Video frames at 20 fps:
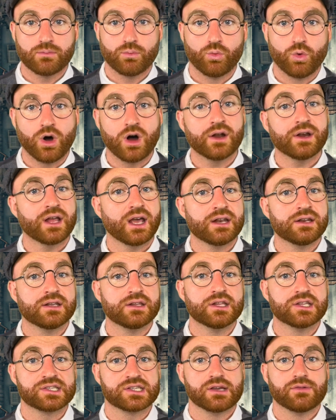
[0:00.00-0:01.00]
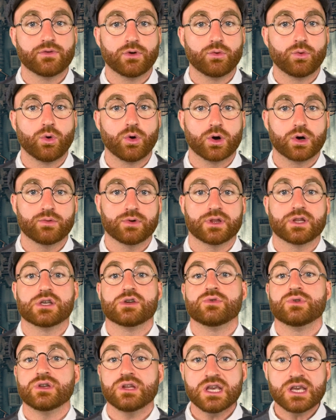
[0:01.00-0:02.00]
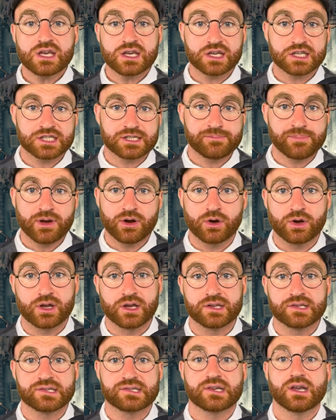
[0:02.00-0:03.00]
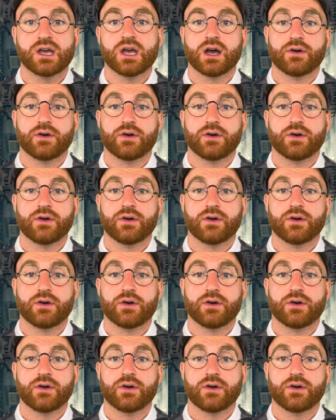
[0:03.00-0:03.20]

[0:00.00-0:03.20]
Juan ended the Civil War with the unique experience